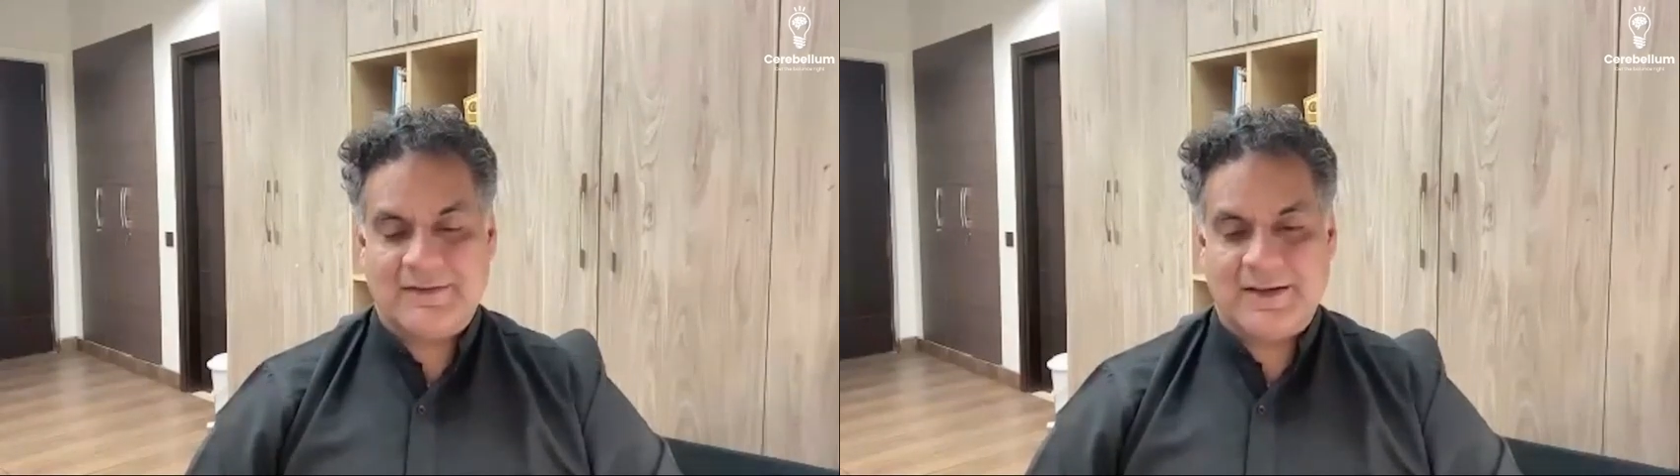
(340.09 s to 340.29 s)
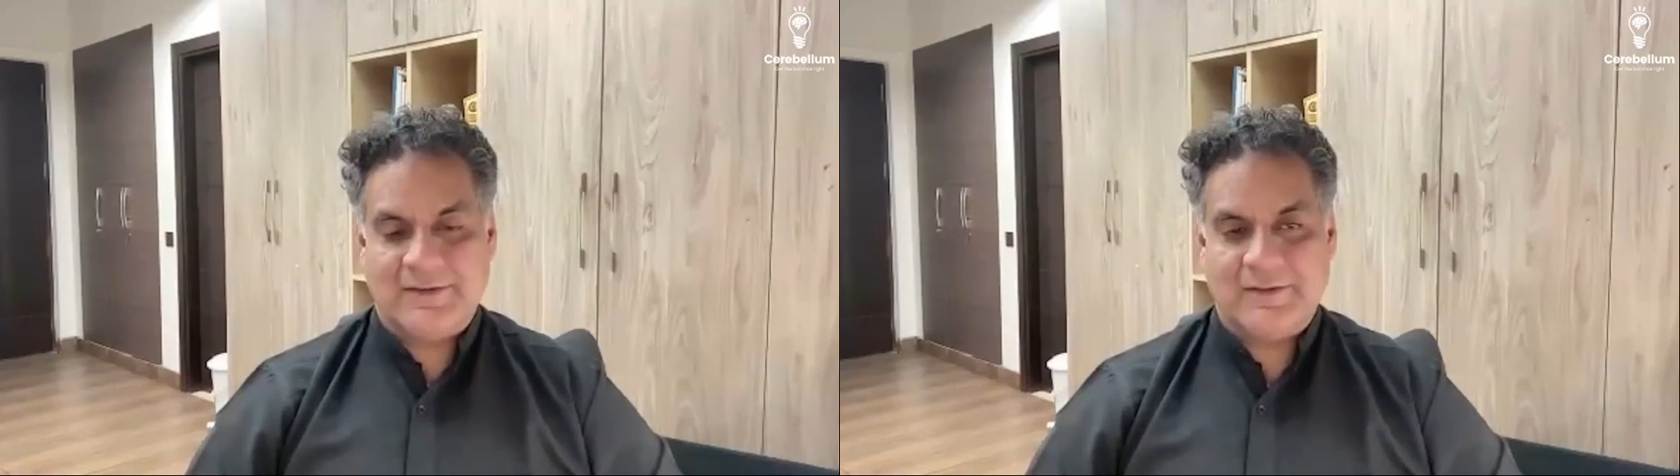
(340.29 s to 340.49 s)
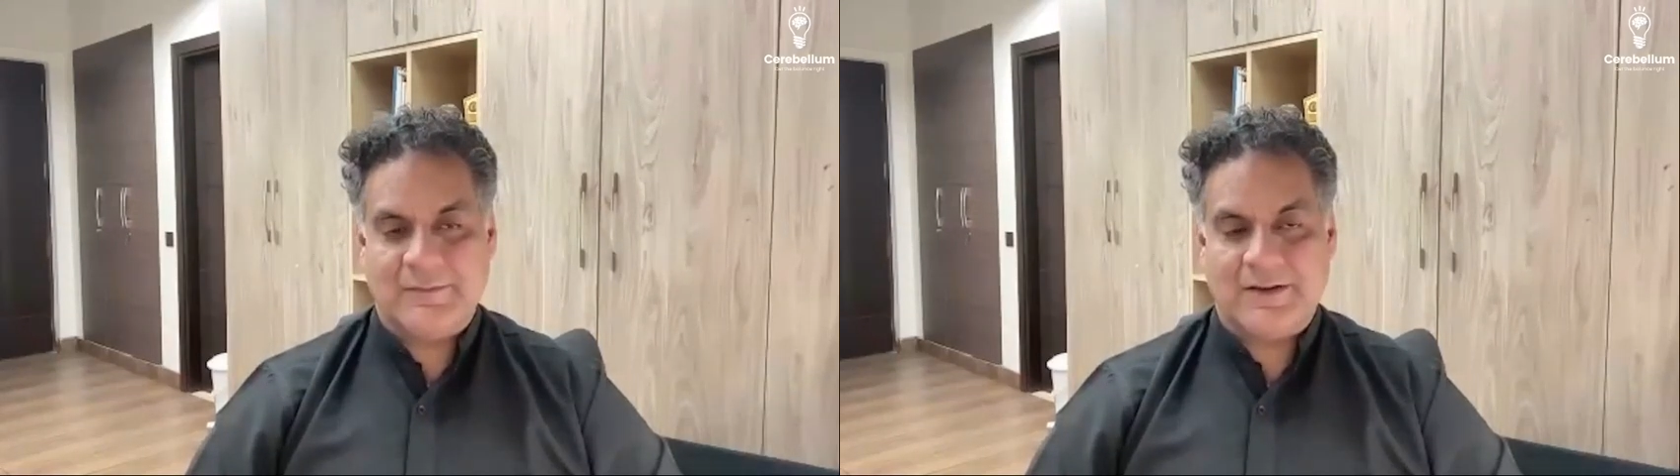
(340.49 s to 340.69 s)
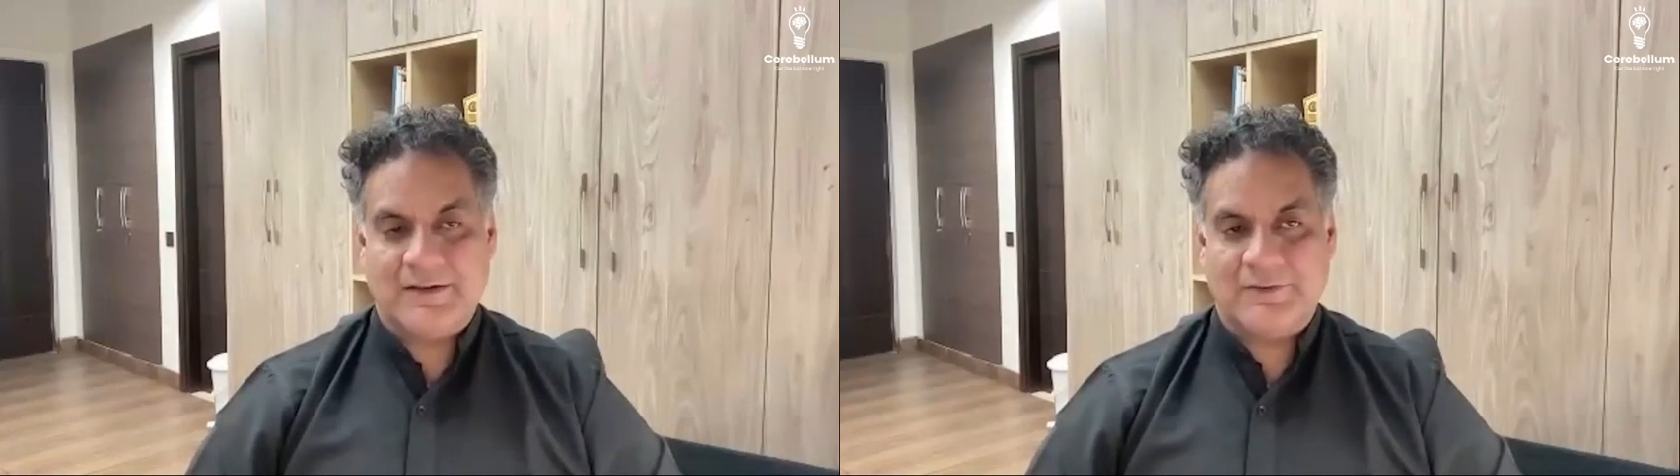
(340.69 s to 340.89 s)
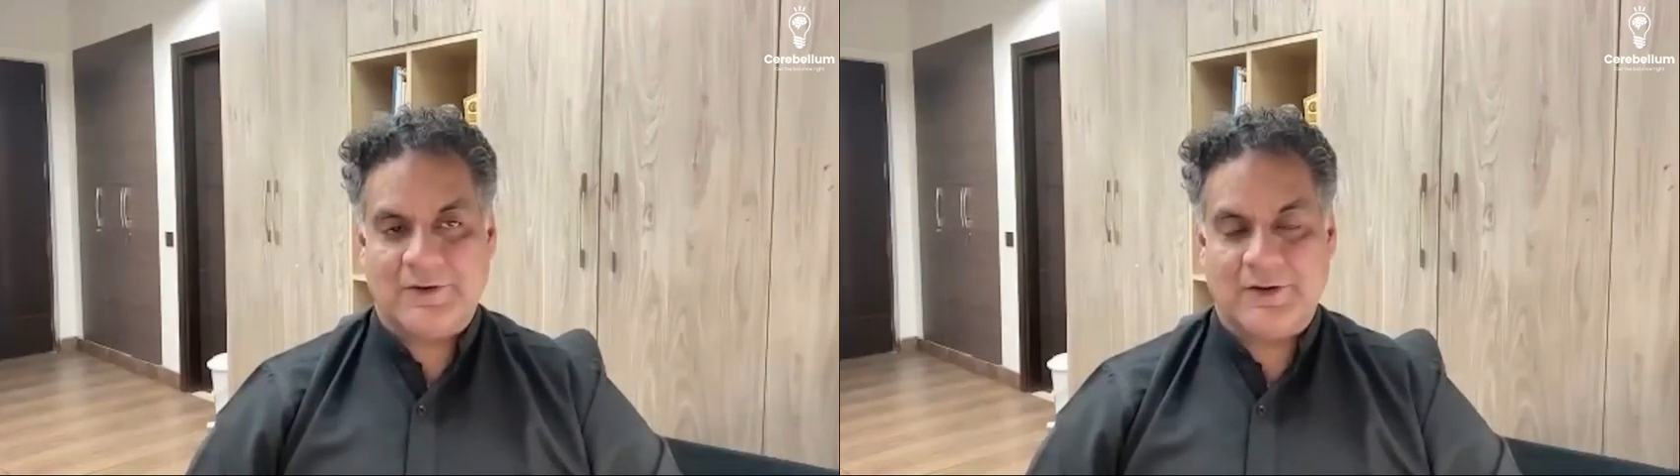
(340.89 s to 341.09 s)
having
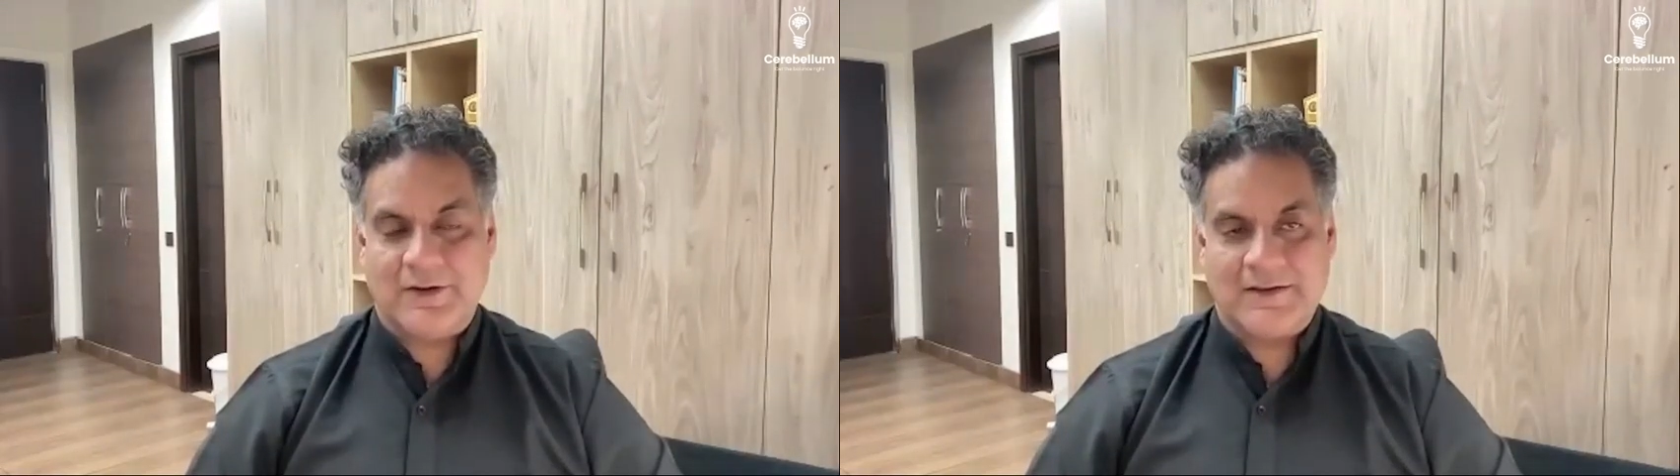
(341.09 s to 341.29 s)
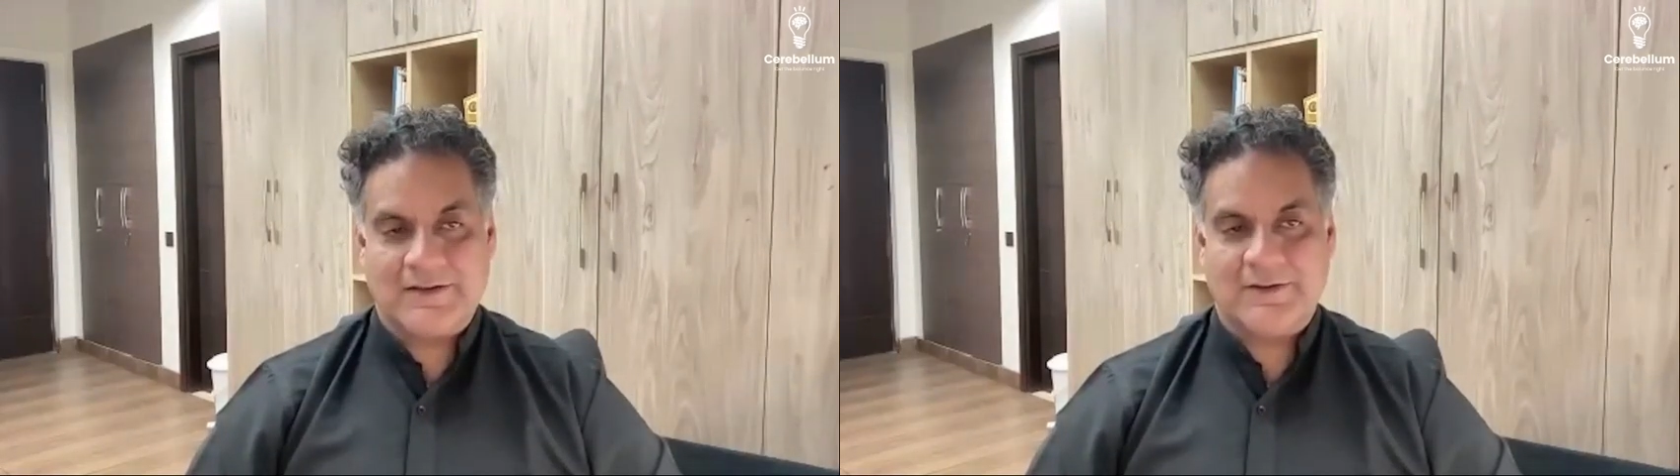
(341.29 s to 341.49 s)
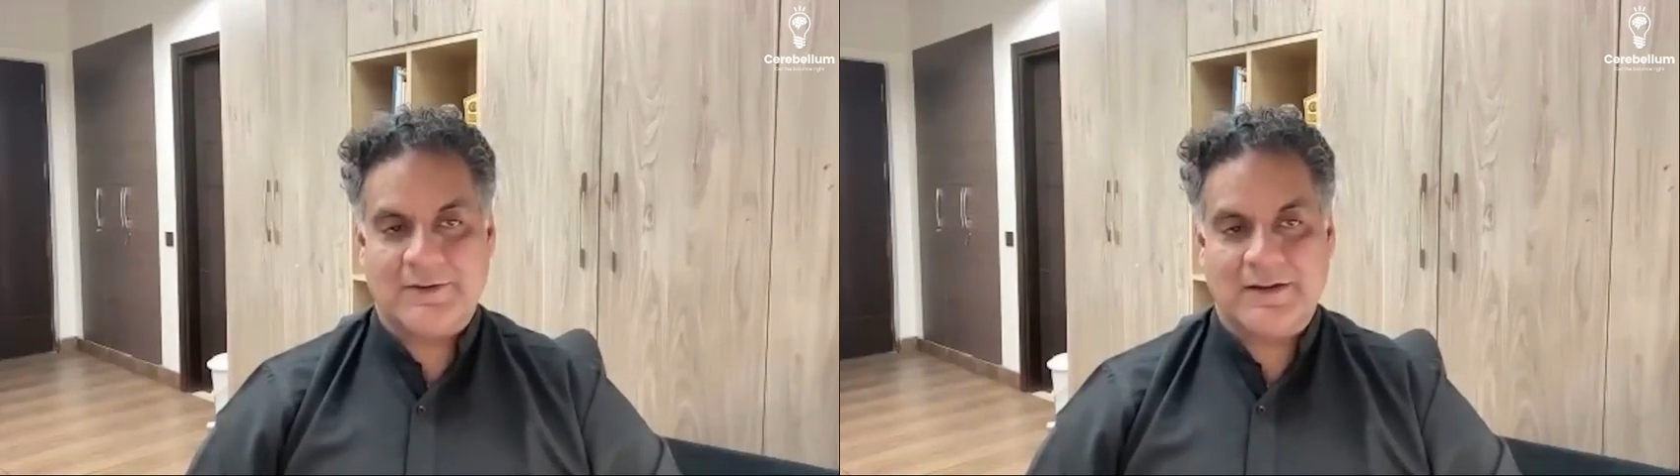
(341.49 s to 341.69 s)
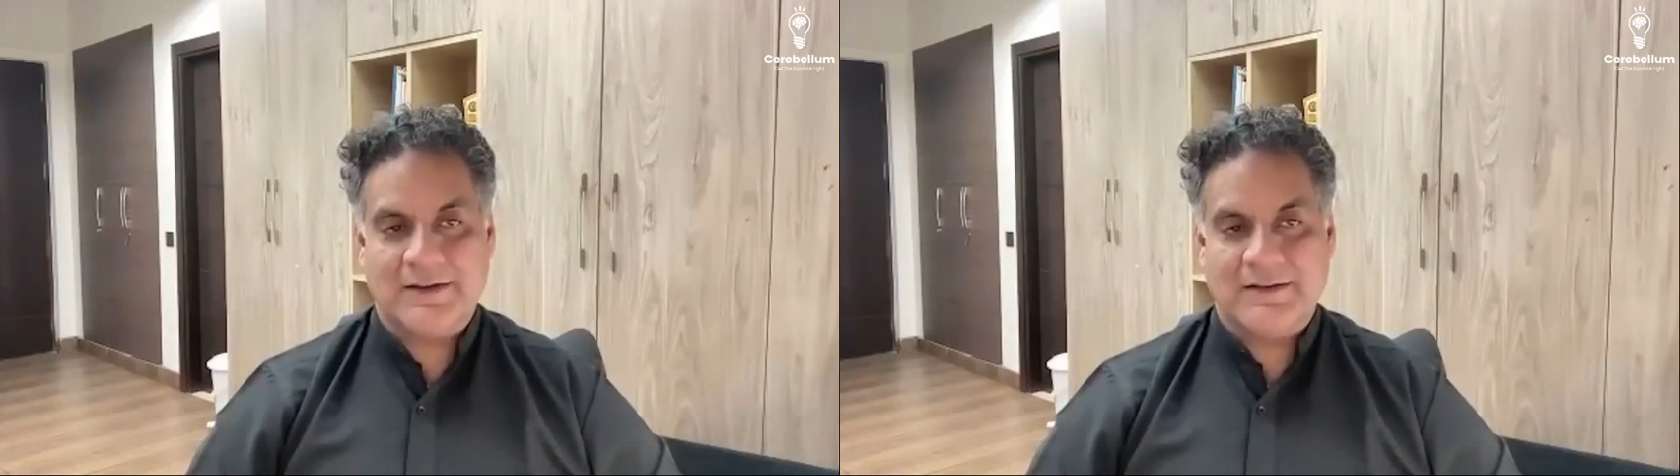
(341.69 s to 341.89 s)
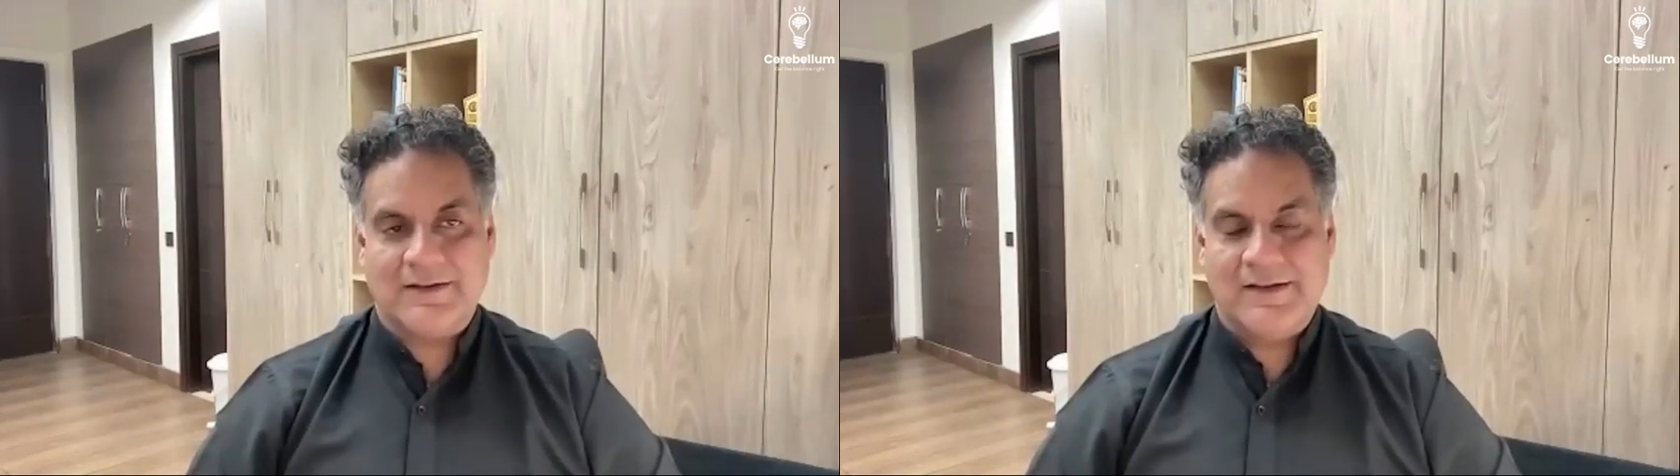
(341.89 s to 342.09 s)
praise for your lecture
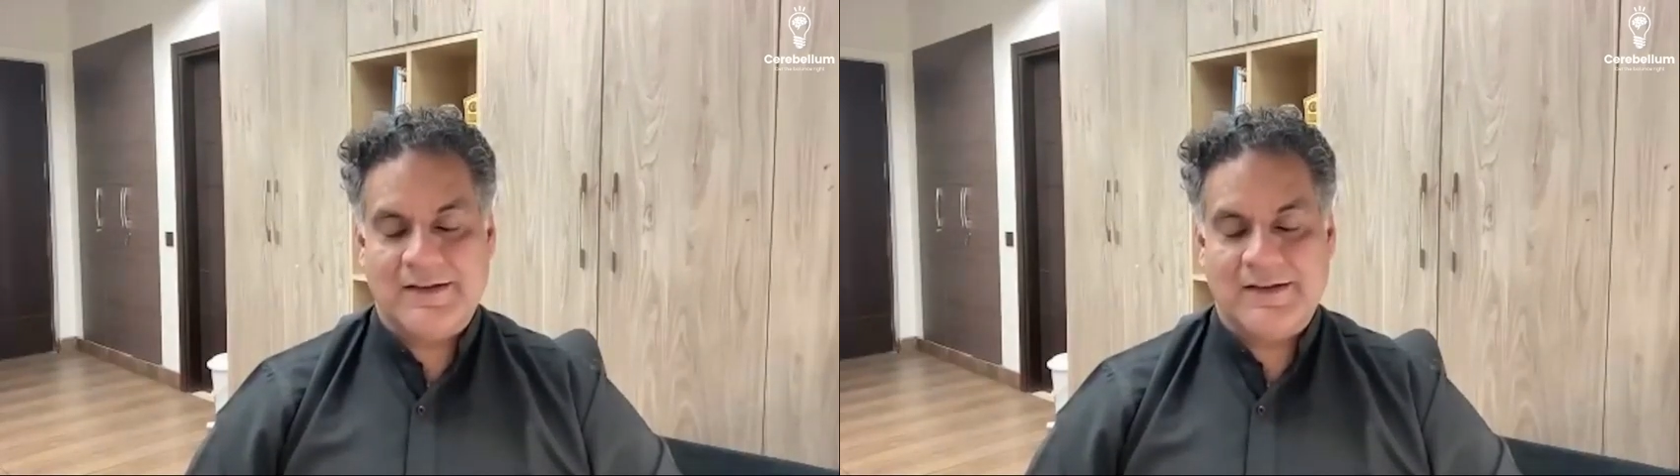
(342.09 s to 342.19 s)
today.